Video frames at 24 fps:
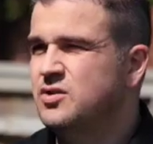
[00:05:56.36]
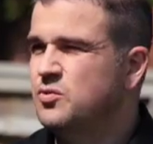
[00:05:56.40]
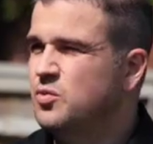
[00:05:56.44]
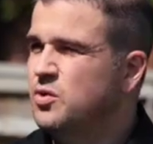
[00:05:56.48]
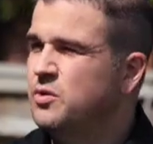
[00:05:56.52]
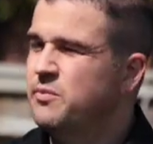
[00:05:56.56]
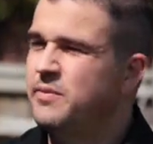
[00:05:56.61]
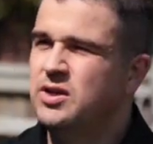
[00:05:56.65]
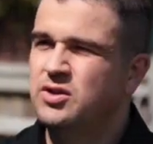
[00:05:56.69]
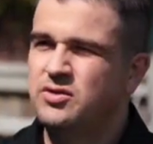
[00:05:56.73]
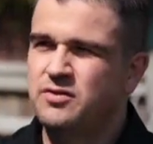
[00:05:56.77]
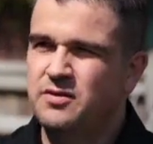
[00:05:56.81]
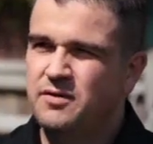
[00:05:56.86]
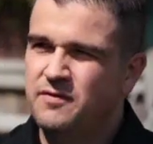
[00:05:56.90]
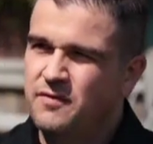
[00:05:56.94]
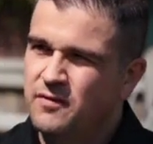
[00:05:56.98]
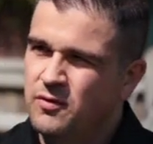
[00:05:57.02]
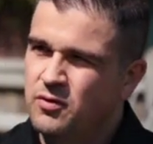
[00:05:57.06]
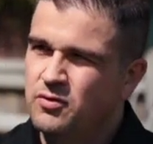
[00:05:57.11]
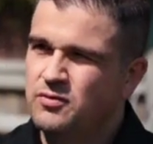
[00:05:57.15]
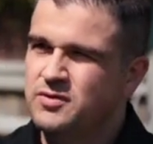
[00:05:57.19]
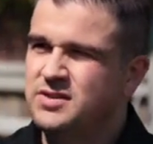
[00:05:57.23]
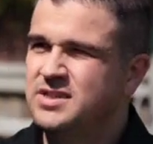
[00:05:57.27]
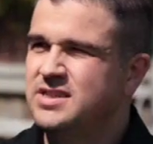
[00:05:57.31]
So we'll measure
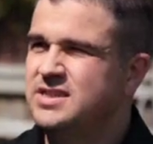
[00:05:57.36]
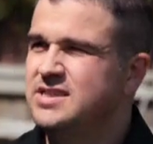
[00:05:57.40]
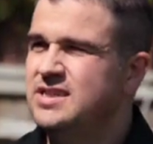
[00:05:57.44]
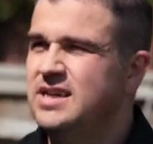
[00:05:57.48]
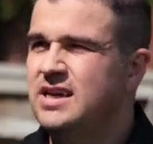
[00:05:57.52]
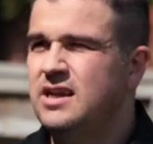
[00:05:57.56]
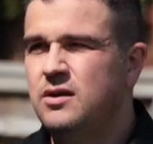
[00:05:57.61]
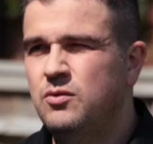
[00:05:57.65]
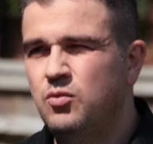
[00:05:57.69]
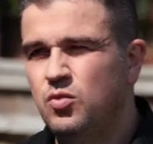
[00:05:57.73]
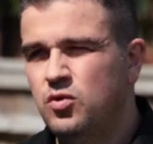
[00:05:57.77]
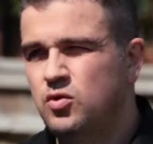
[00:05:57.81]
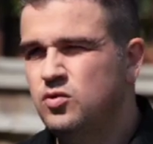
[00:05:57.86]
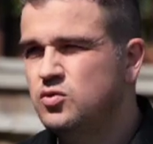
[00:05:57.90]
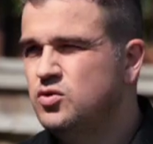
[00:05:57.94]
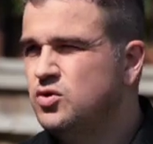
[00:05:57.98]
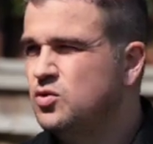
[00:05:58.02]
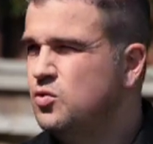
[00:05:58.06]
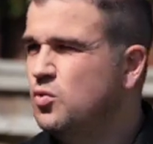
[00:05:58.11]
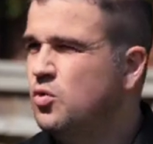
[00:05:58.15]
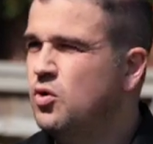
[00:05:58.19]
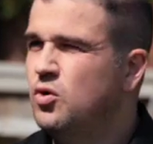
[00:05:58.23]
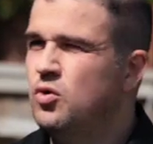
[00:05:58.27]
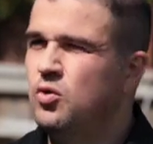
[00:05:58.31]
floor to ceiling, wall
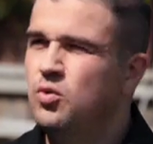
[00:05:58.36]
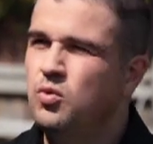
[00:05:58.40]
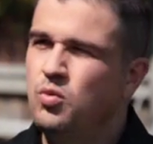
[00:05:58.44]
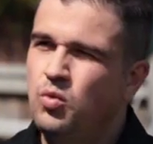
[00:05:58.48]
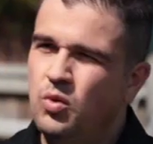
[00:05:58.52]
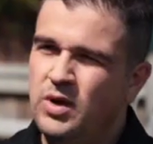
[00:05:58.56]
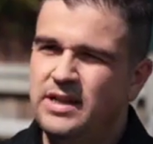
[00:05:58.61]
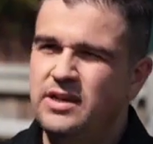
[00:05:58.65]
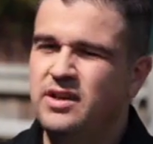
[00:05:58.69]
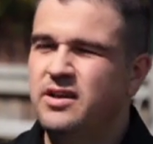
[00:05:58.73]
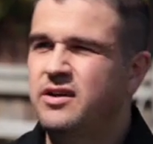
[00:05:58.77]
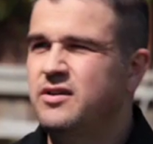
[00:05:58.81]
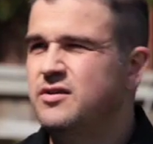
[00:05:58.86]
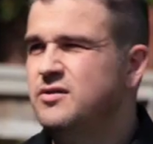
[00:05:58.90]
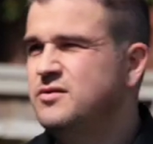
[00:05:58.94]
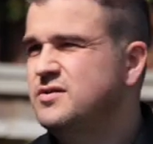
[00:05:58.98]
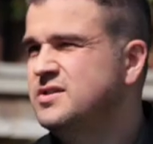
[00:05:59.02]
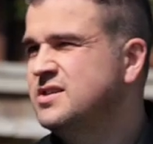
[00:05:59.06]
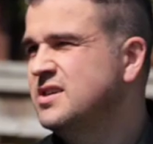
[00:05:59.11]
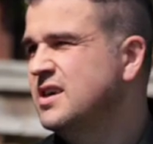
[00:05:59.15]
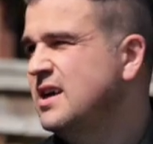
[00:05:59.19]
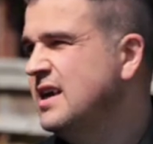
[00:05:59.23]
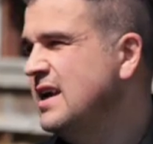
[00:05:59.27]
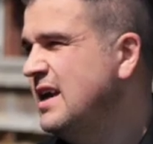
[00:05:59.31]
to wall,
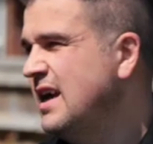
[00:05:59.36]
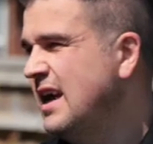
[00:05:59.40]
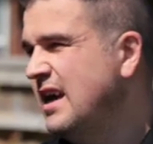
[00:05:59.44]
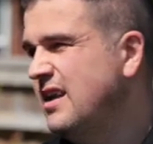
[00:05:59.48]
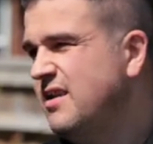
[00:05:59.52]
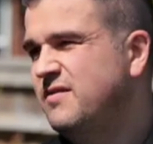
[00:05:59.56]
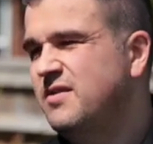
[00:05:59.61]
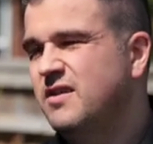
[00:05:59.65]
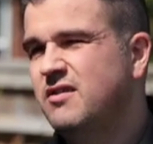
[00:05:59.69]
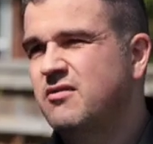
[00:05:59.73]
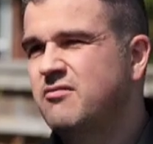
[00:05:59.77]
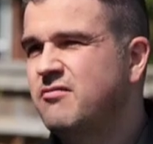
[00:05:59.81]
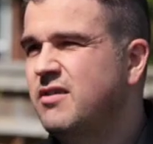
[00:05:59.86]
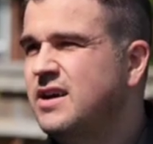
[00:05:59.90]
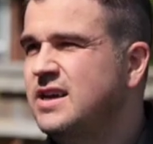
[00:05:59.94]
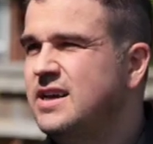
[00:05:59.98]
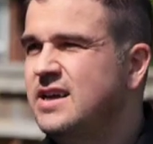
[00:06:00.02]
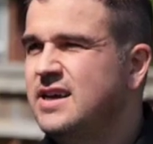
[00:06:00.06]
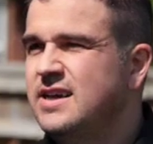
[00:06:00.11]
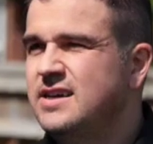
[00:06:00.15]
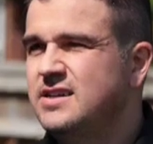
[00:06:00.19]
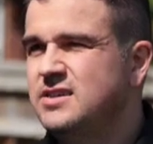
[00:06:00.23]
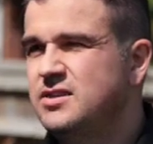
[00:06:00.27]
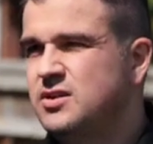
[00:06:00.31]
windows, and if there are
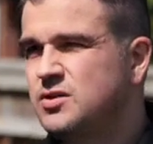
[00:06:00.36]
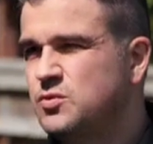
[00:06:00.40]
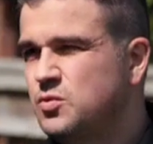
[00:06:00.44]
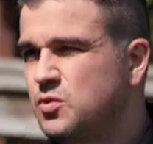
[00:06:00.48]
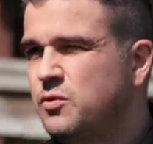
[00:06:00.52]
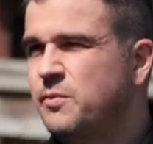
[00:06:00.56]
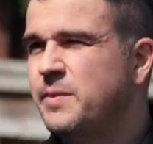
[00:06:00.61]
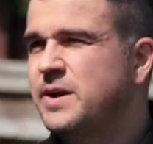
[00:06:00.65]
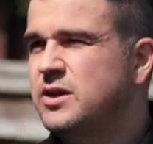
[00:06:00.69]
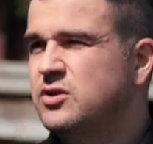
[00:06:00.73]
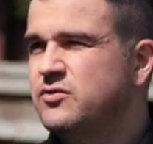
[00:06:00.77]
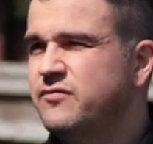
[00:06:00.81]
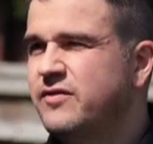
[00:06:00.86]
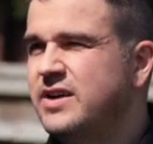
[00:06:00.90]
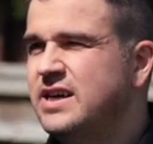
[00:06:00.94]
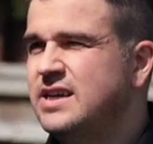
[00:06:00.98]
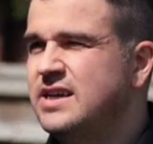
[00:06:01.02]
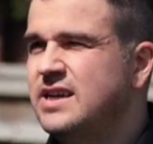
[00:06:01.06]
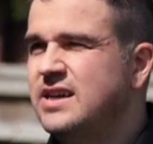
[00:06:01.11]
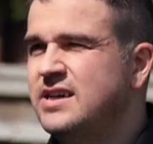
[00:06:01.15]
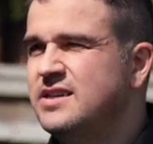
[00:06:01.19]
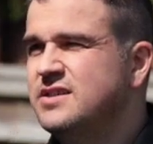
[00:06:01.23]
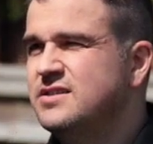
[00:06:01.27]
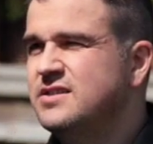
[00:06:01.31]
radiators, we'll measure
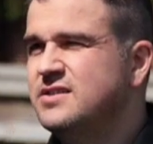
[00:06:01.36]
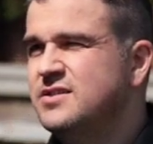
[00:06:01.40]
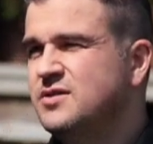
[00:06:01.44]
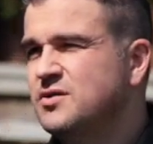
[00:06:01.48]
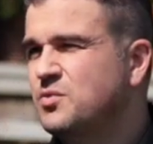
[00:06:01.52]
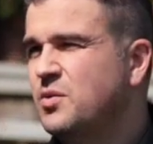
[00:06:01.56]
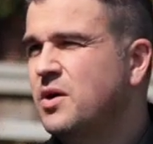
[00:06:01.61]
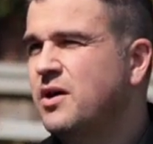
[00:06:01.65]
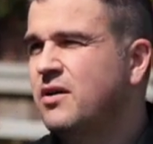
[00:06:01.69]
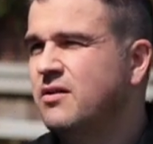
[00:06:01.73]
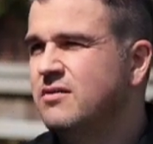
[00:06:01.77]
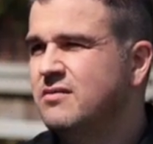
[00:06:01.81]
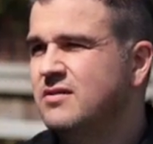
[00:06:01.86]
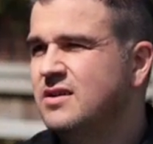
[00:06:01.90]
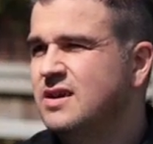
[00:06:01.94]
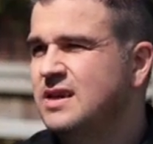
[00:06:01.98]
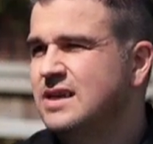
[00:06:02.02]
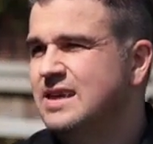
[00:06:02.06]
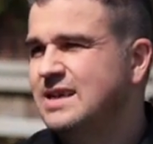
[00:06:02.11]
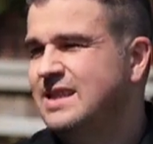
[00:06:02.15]
radiators as well.